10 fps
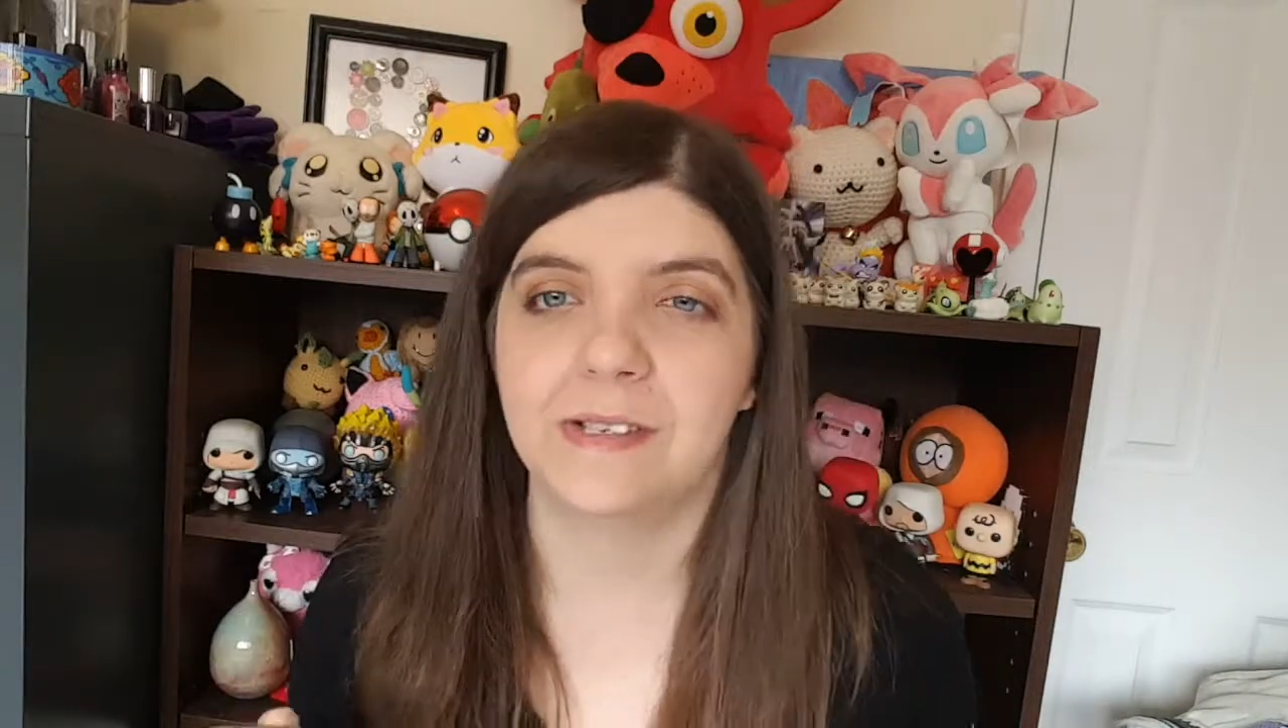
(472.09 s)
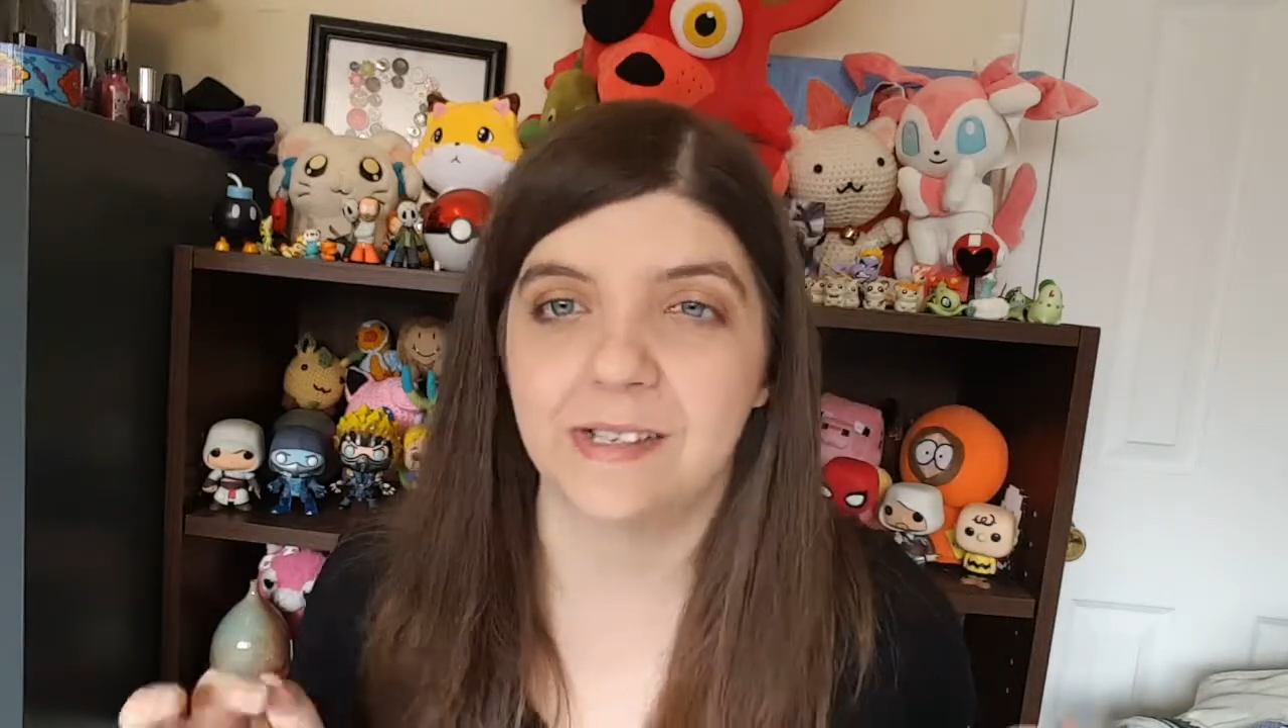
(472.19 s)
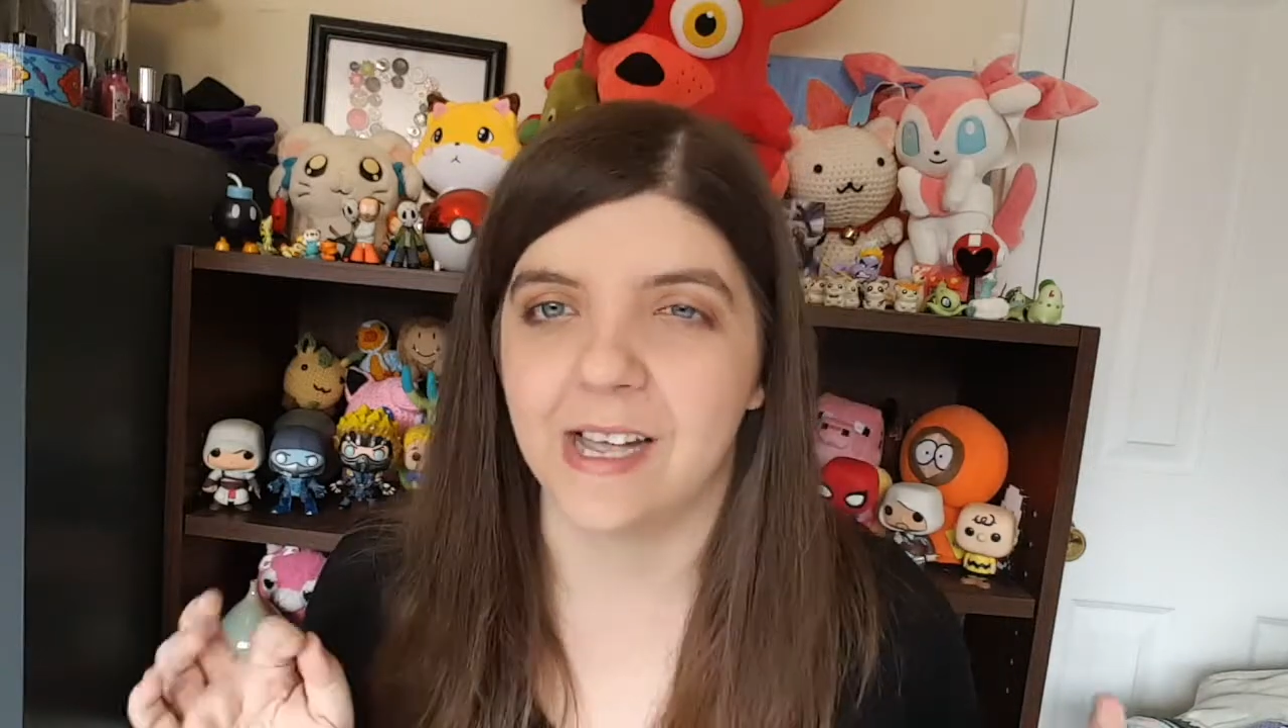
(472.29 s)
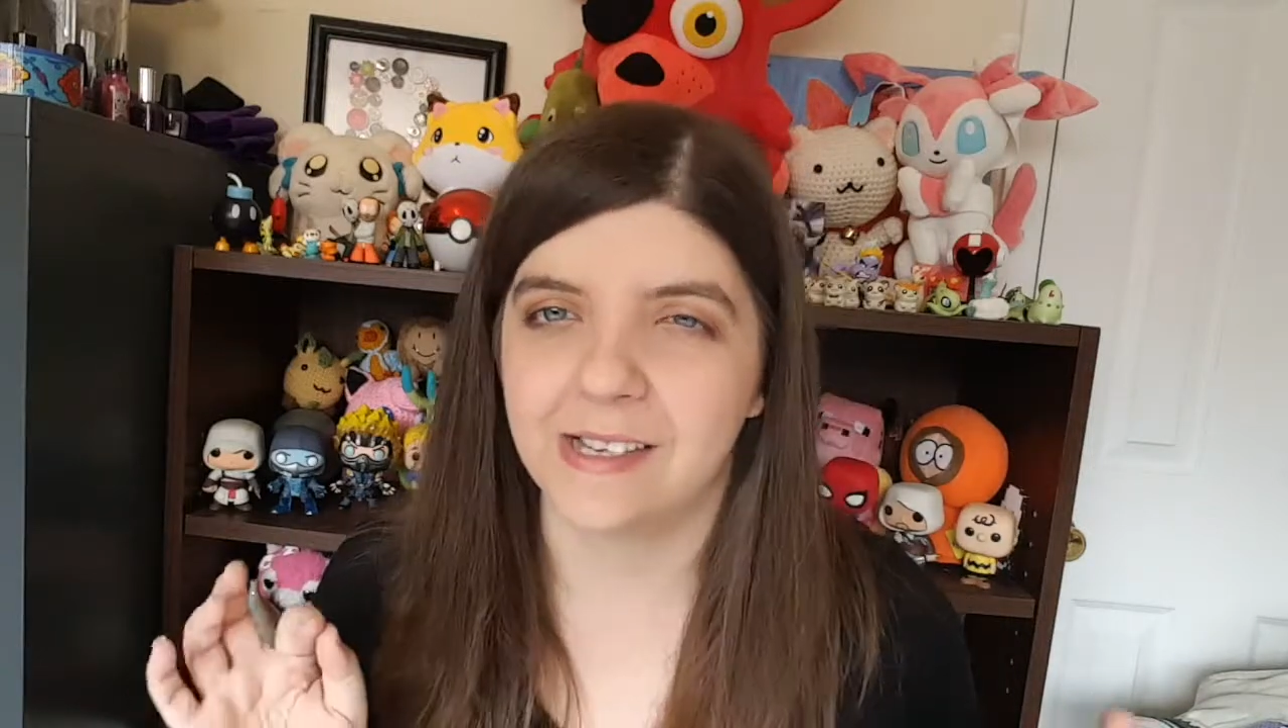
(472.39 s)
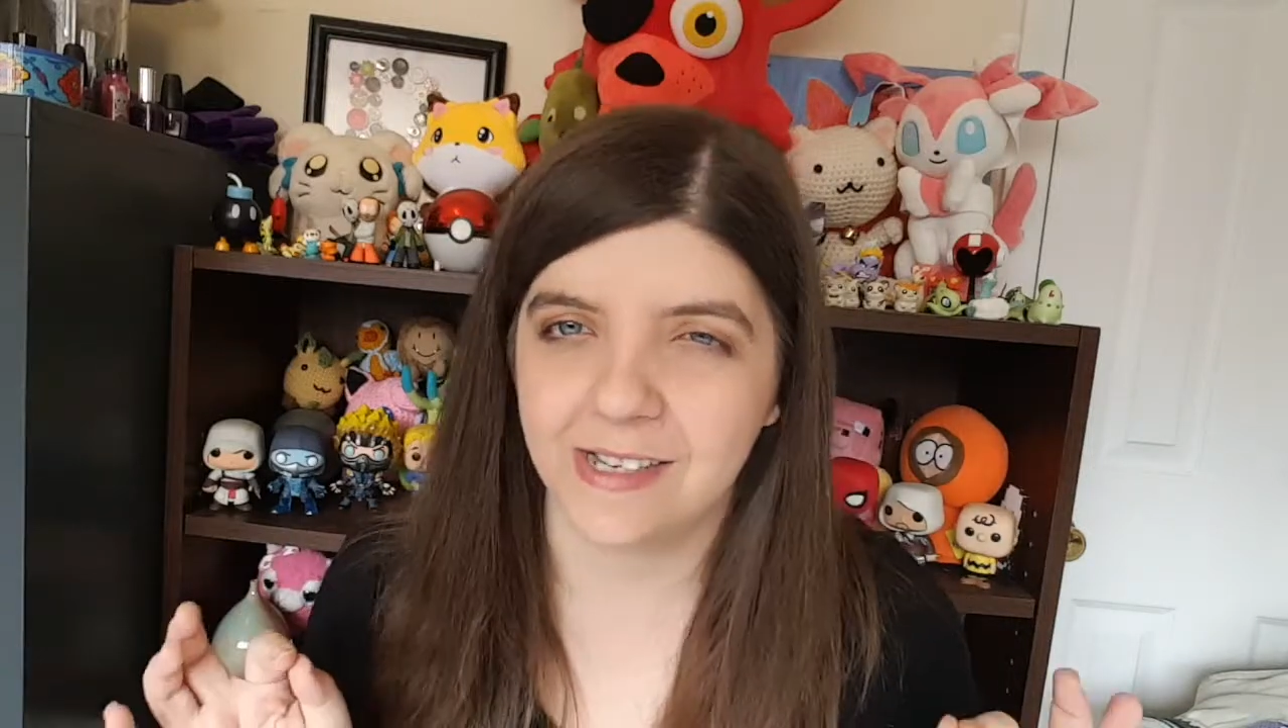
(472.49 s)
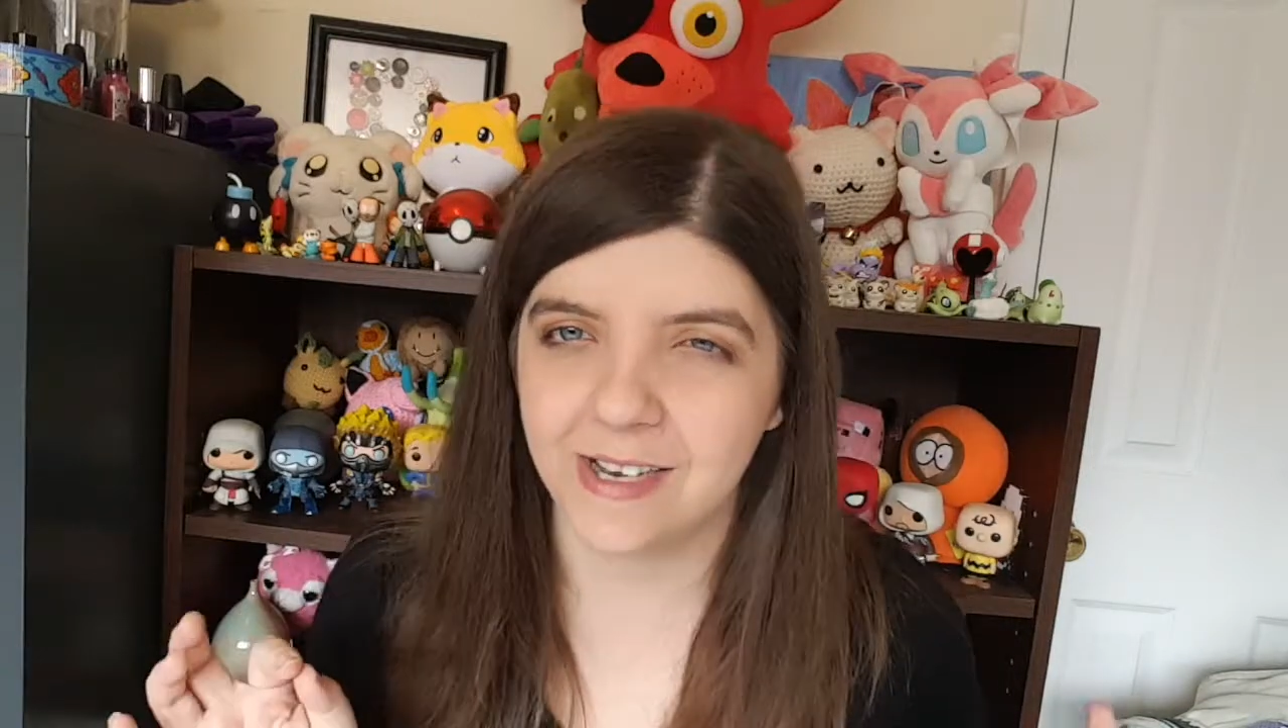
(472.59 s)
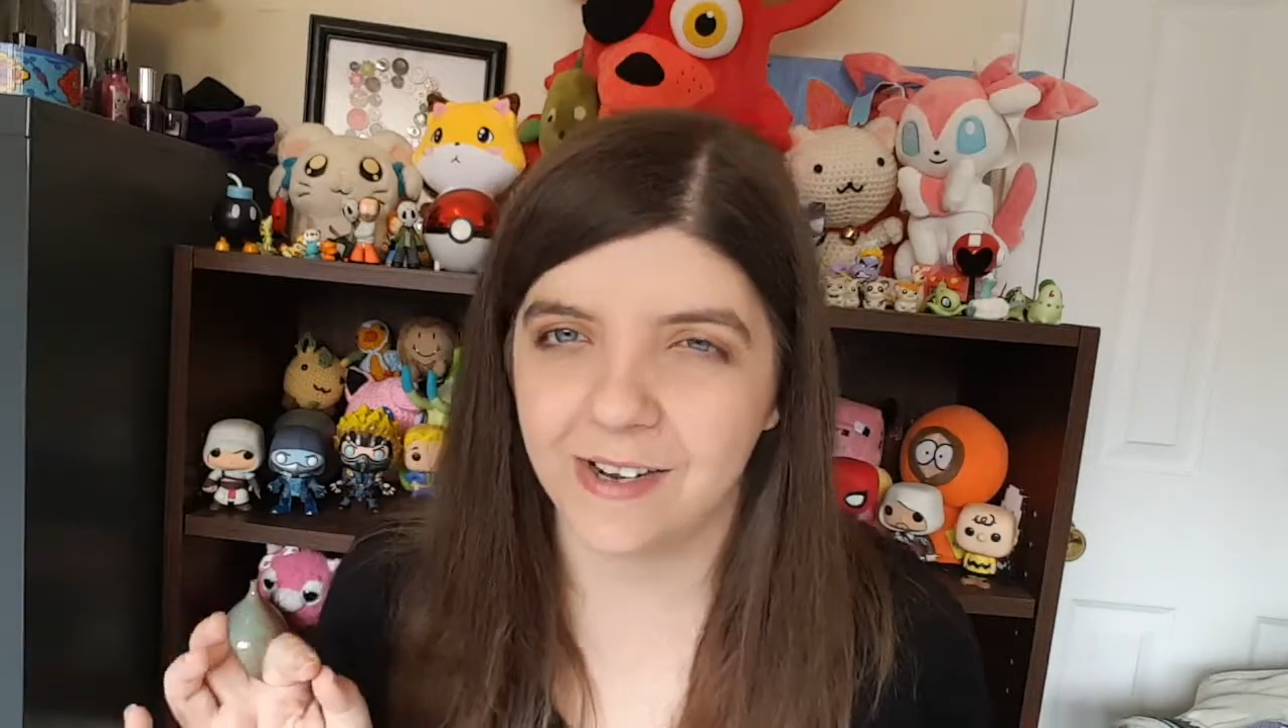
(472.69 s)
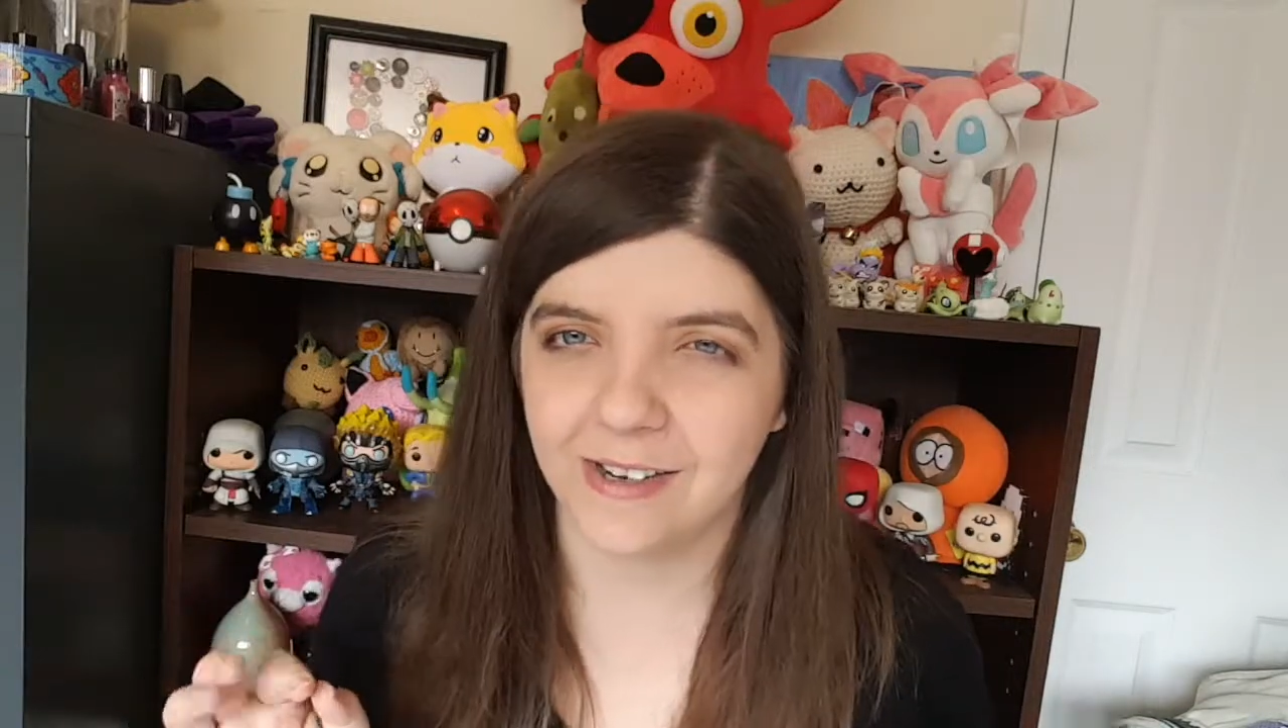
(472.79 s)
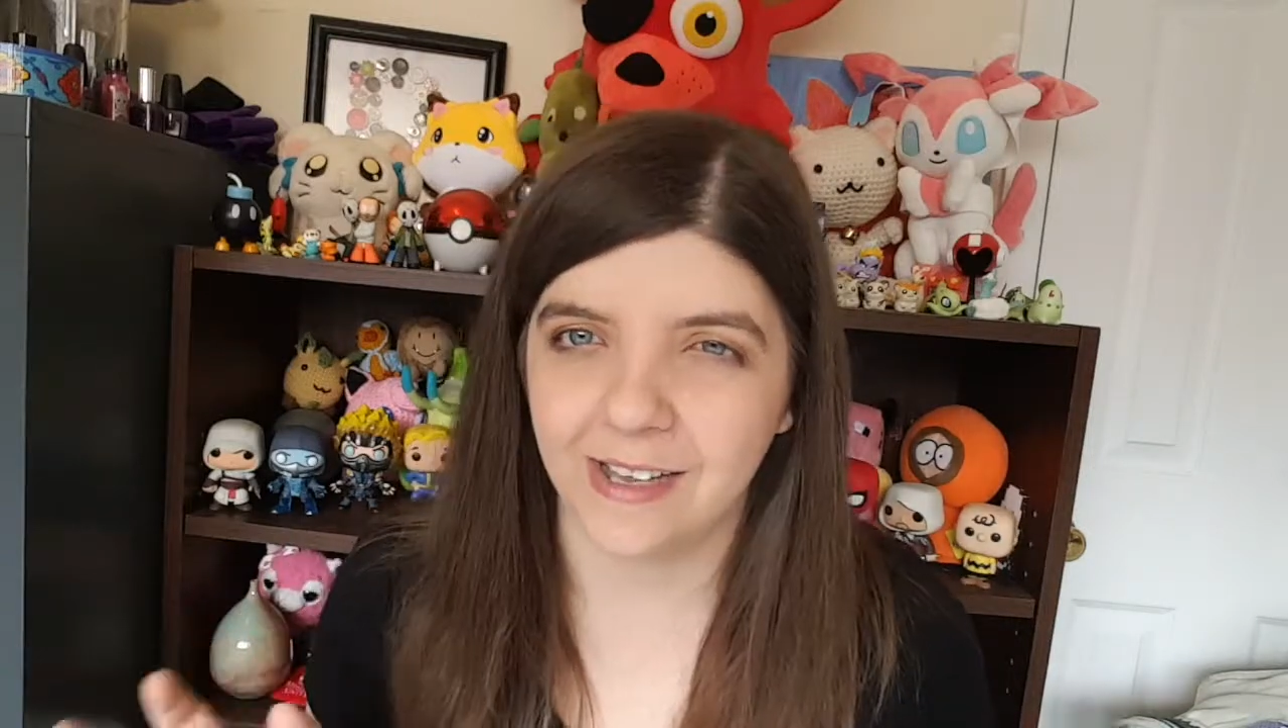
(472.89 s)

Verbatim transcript: sexier?